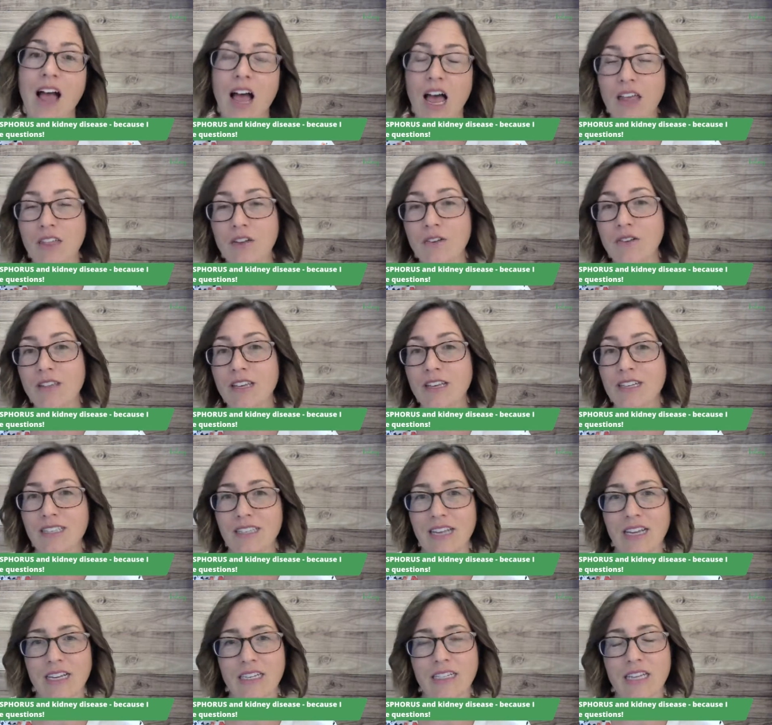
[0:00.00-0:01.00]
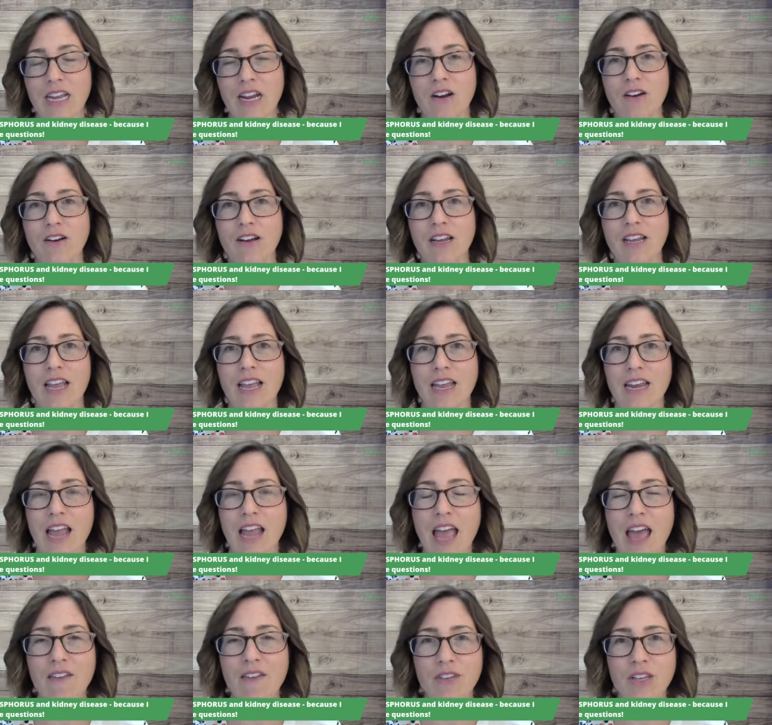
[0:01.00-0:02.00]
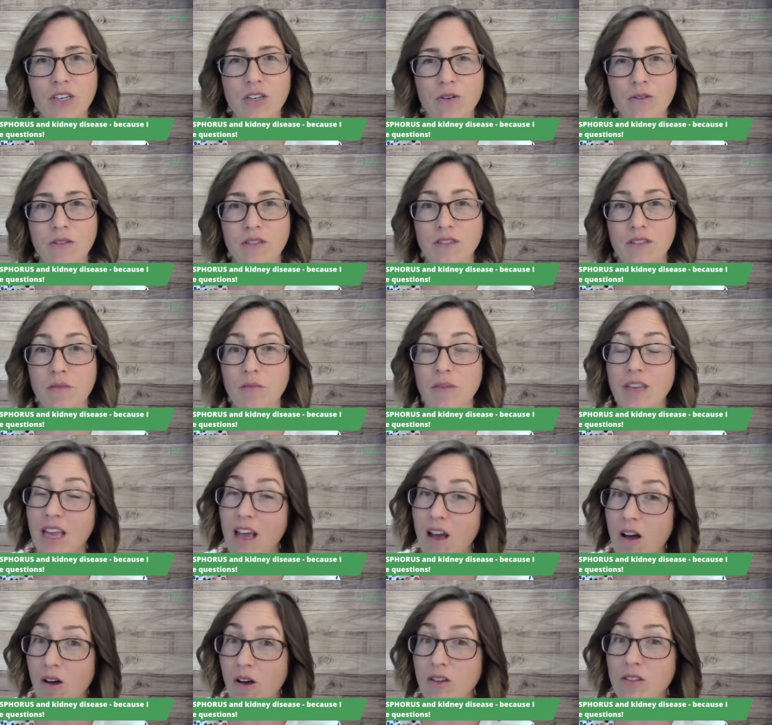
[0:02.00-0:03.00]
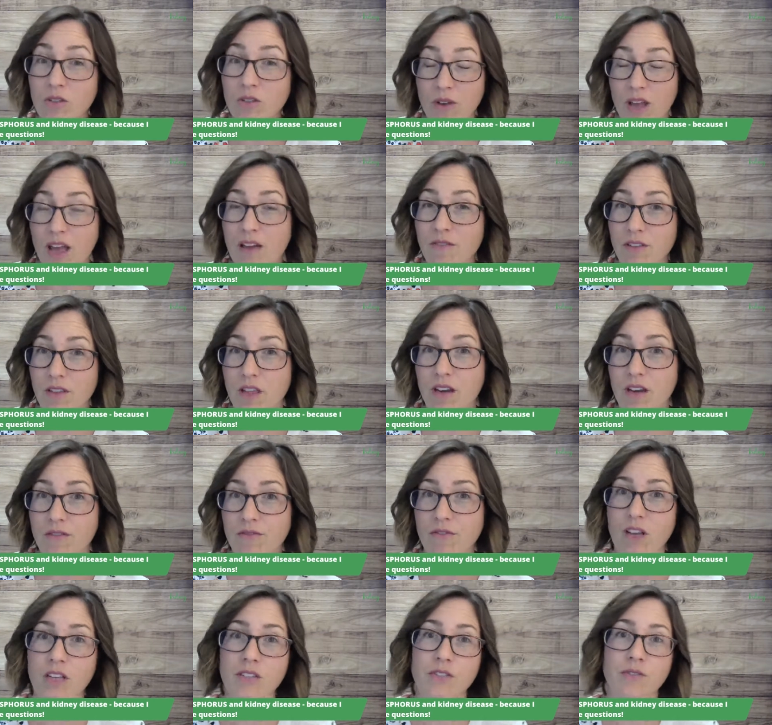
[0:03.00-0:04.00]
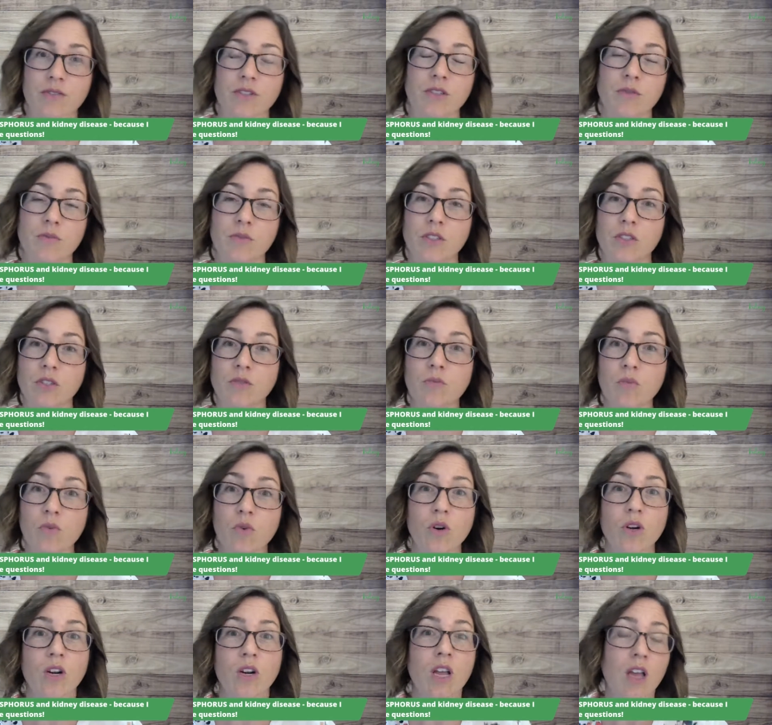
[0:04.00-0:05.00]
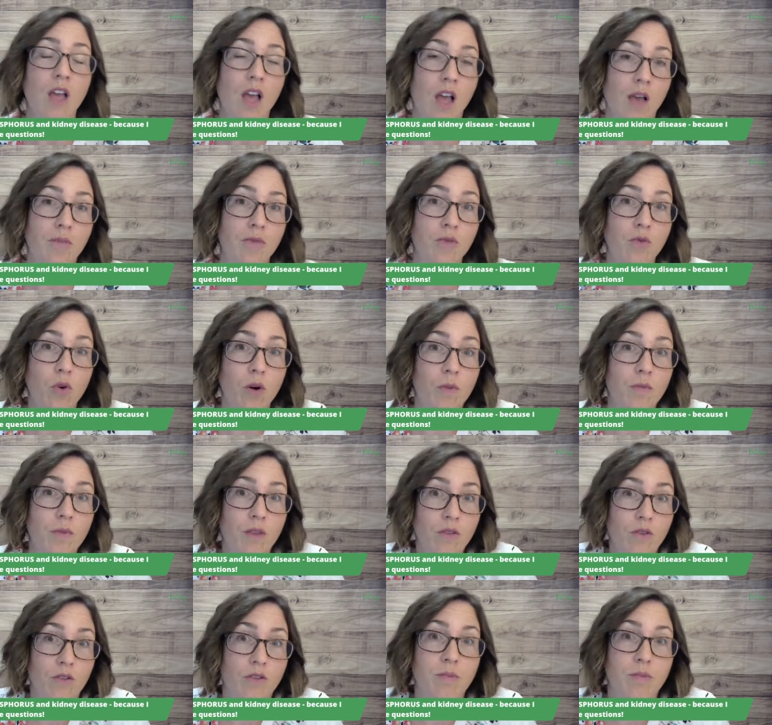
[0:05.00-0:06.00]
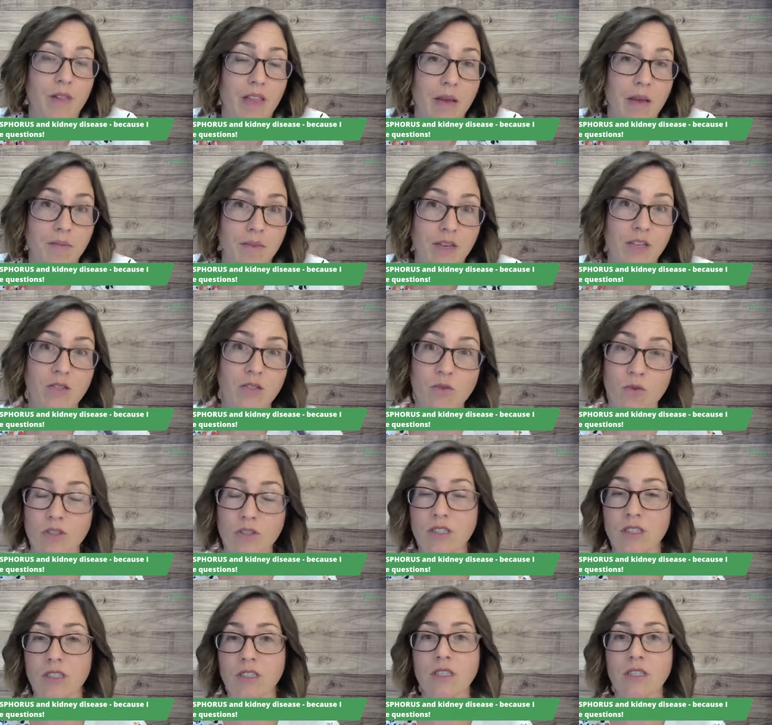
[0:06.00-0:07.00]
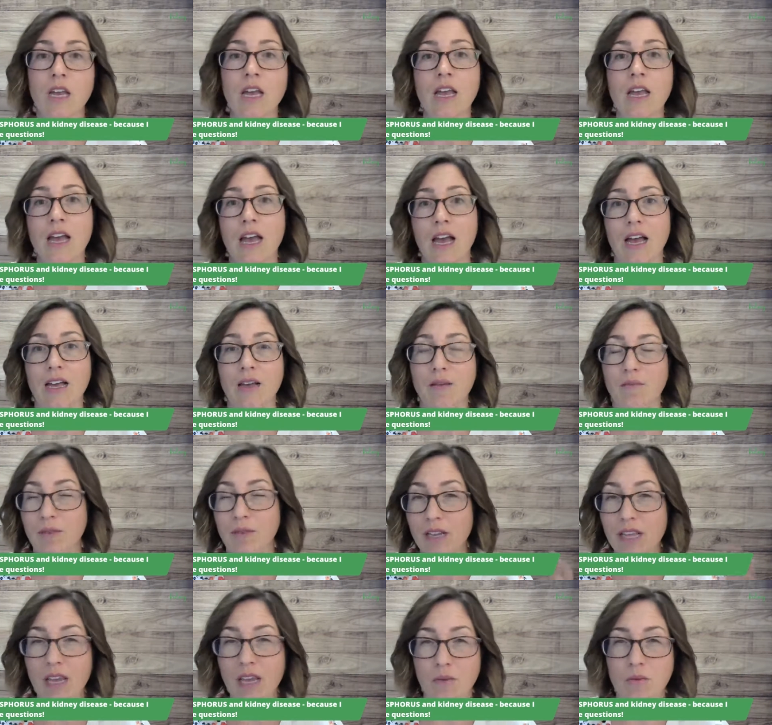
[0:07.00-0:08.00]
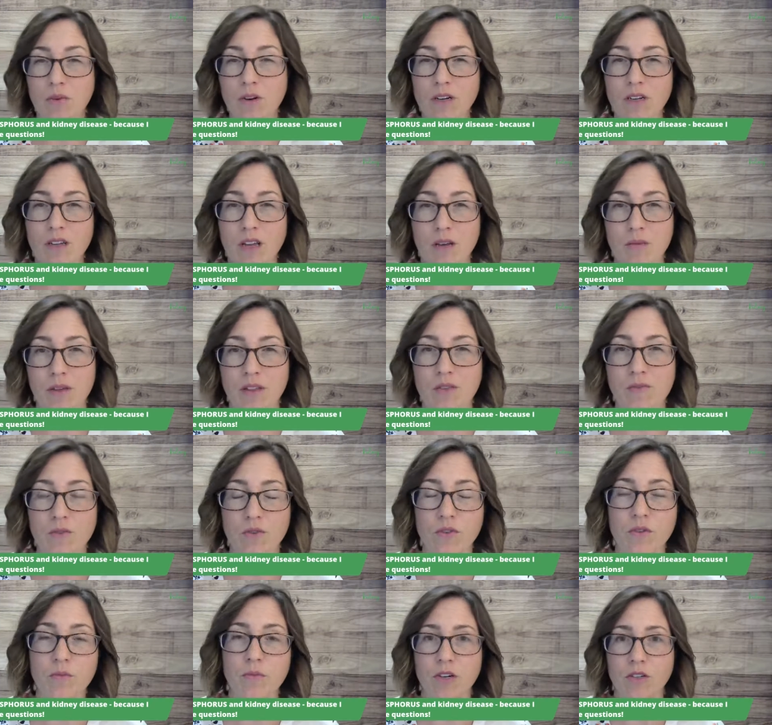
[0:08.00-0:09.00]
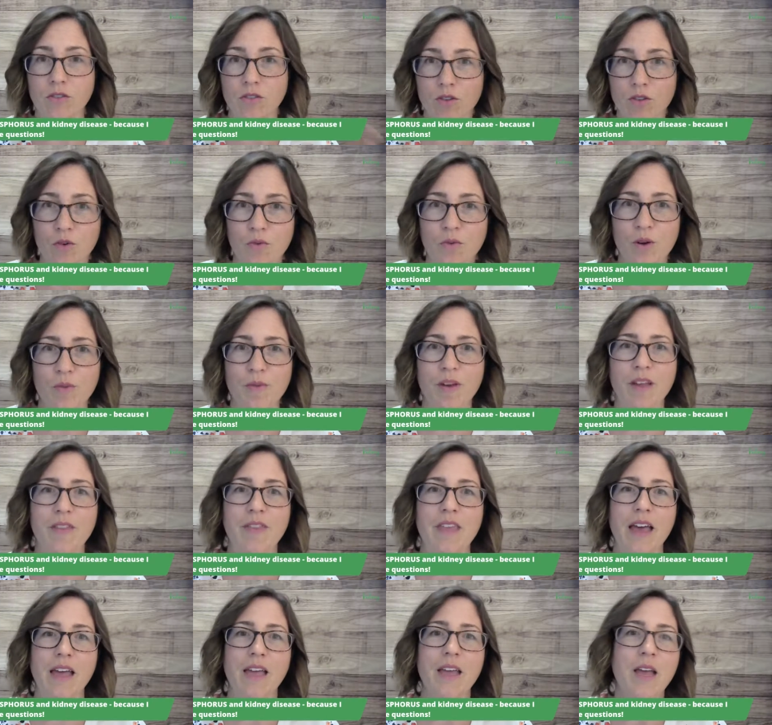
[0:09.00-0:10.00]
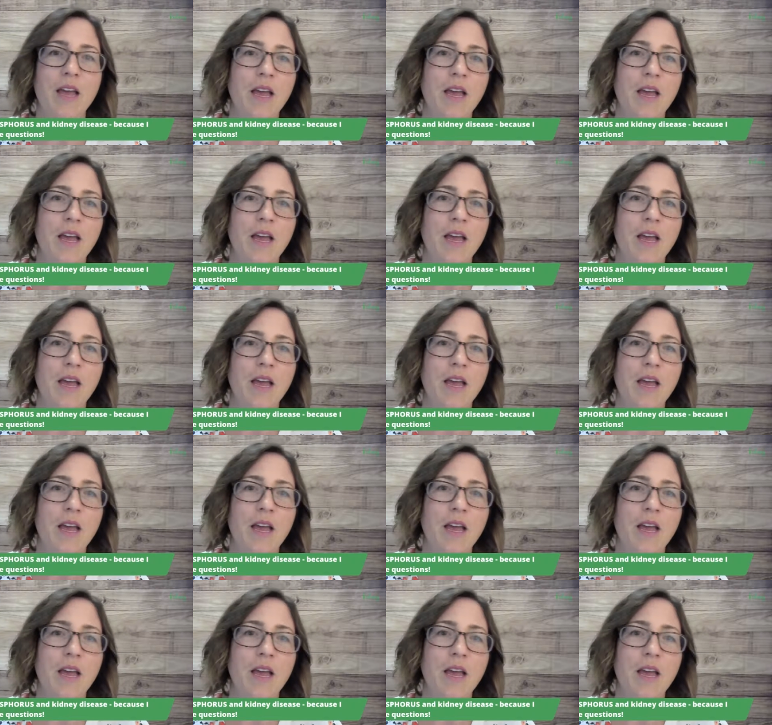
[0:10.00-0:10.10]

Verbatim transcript: Other things like dairy and heavy doses of meat also have a lot of phosphorus, which is more absorbed than those plant-based sources. Um, but again, we're going to talk about the food tomorrow, so don't worry about that.